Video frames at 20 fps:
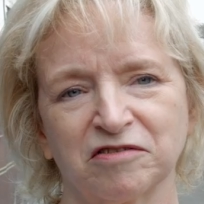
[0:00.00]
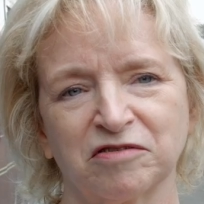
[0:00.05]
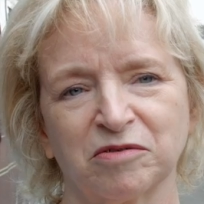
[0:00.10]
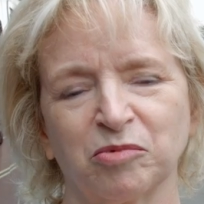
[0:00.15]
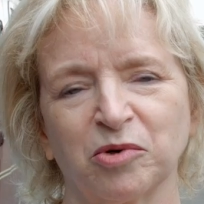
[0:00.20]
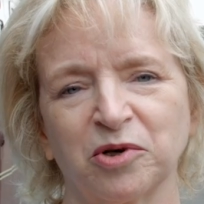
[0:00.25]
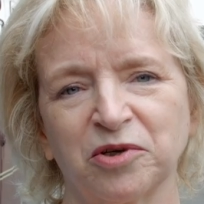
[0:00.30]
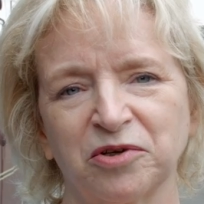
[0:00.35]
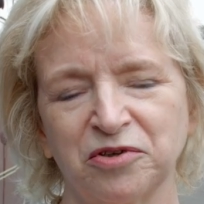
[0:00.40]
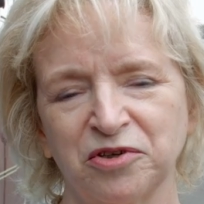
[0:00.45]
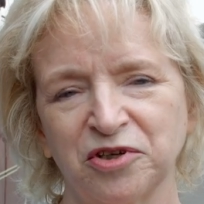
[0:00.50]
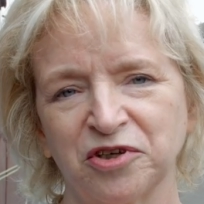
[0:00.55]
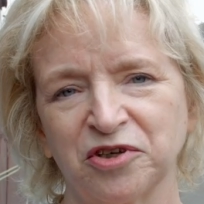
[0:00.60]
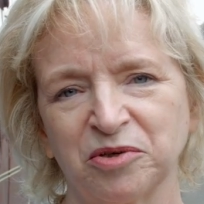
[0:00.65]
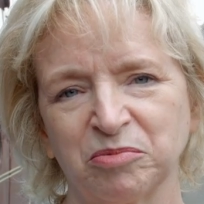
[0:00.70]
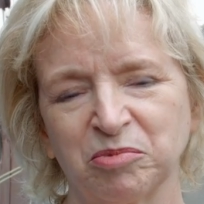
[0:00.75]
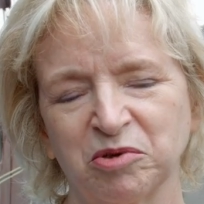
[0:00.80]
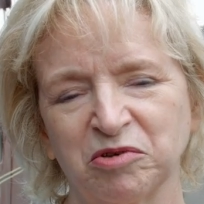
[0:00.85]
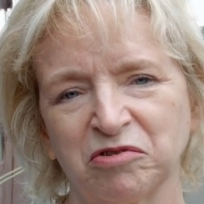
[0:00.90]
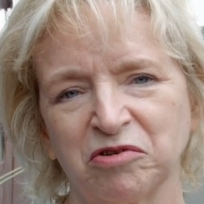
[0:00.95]
from what you knew
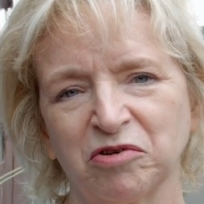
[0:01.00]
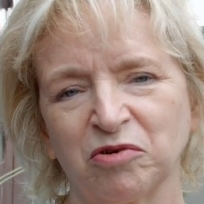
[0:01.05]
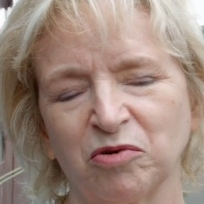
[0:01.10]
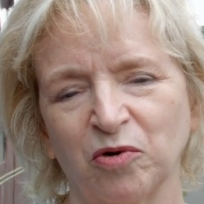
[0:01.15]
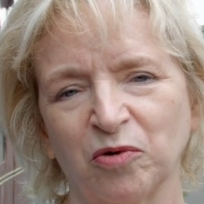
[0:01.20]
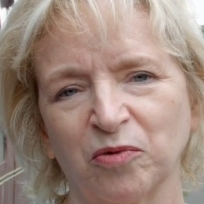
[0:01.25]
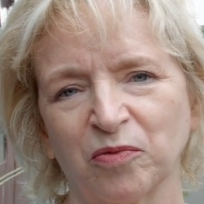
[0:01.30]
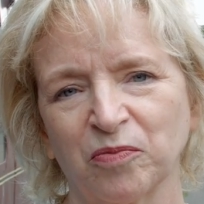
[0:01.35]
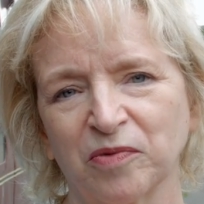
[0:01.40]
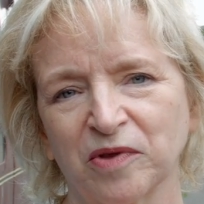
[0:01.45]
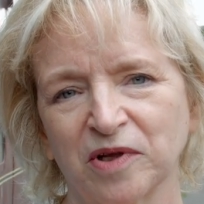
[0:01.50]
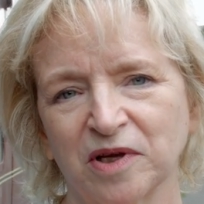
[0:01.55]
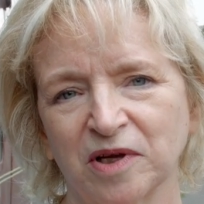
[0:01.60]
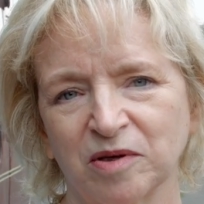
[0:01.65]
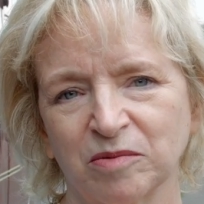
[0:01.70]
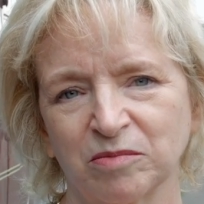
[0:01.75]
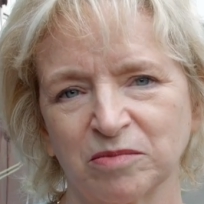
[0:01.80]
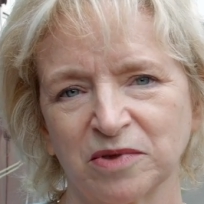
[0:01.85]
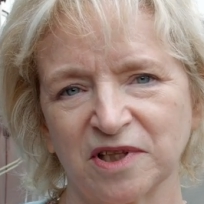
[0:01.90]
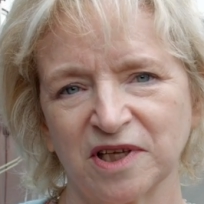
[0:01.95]
it before.
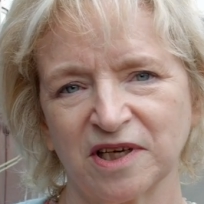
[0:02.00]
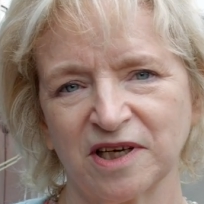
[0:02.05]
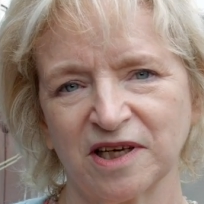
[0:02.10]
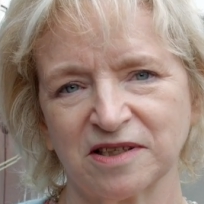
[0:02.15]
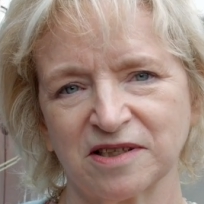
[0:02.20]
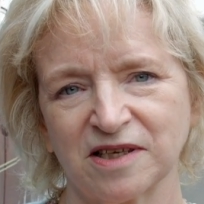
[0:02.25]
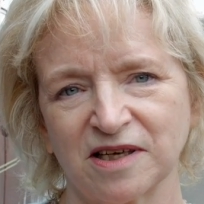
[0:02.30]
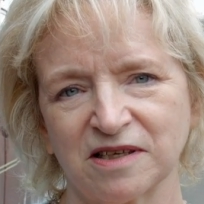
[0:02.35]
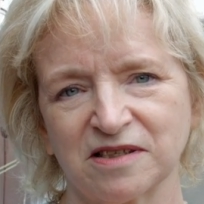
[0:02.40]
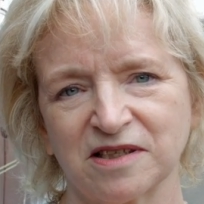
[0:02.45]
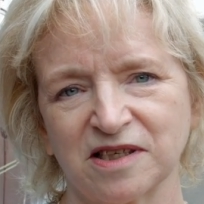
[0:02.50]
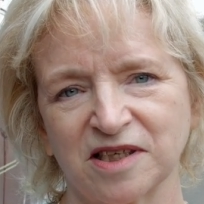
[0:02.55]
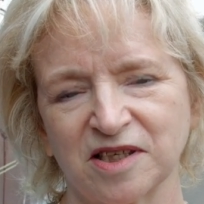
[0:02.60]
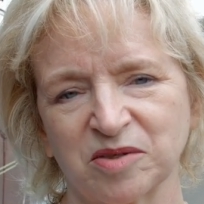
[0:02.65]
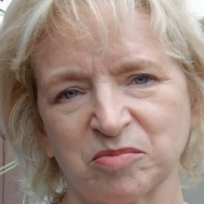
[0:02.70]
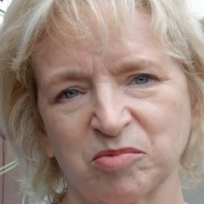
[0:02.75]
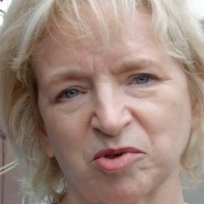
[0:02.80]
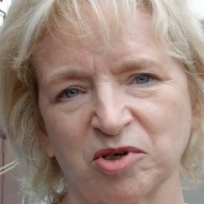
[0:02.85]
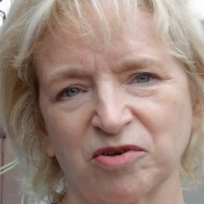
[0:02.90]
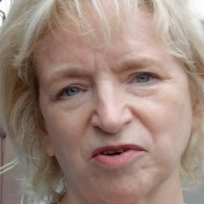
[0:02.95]
But then as
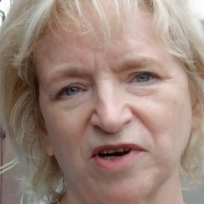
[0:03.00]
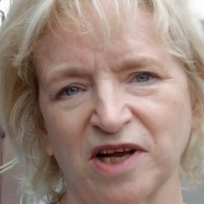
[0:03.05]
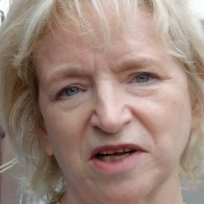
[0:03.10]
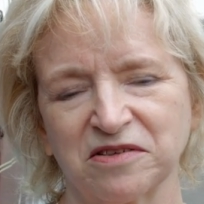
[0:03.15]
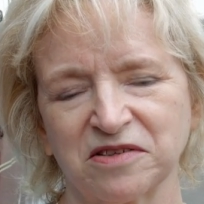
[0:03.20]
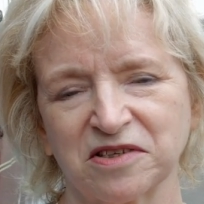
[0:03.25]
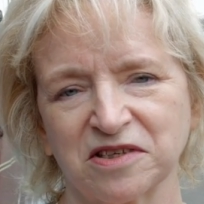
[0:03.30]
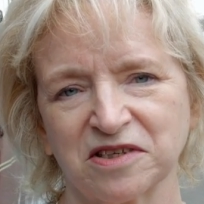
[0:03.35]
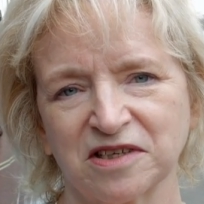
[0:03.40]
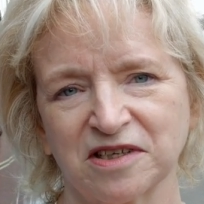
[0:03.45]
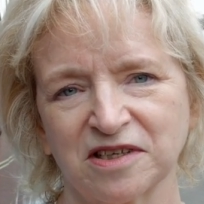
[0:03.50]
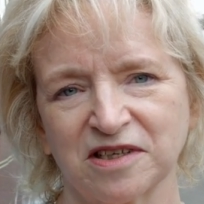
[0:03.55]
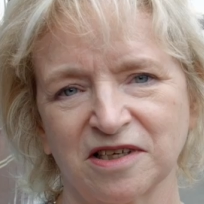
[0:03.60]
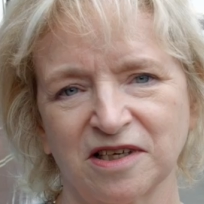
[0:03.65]
things progress,